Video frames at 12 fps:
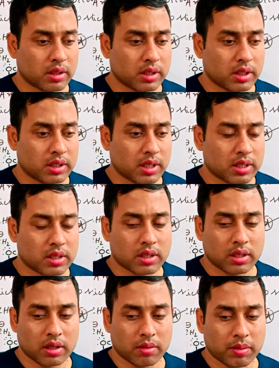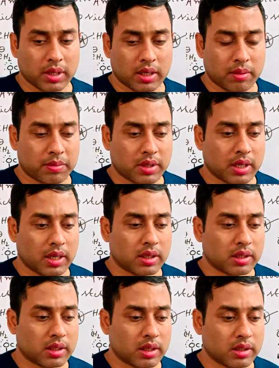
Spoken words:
They just mug up and